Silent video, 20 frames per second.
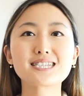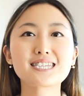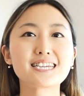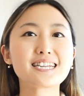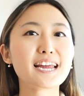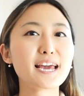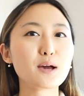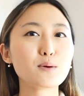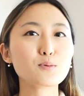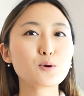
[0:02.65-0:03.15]

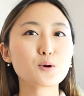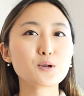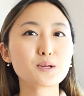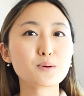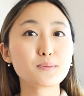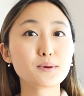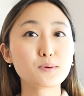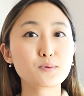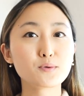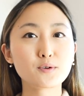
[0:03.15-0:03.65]
Today I'm going
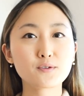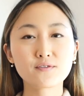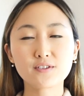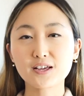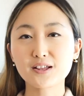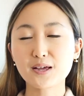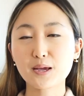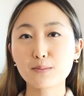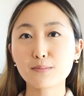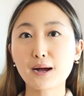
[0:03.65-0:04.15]
to be
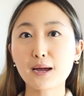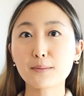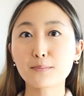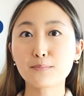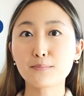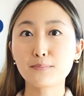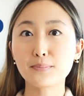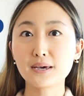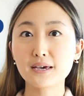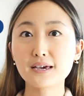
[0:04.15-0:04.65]
revealing my
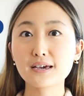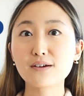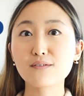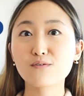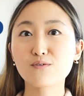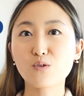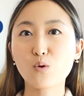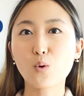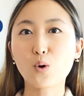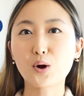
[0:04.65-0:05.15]
big
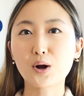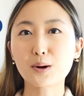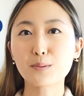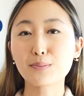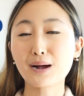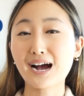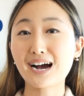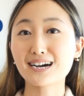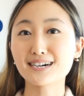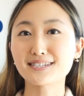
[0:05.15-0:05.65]
four
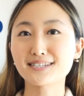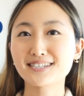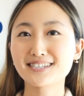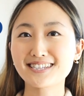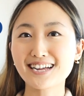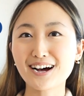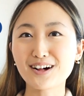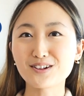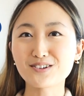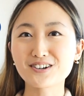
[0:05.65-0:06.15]
past
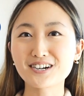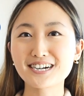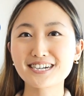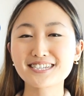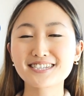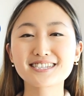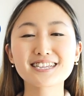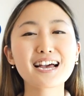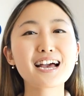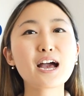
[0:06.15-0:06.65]

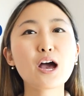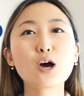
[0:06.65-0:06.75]
salaries.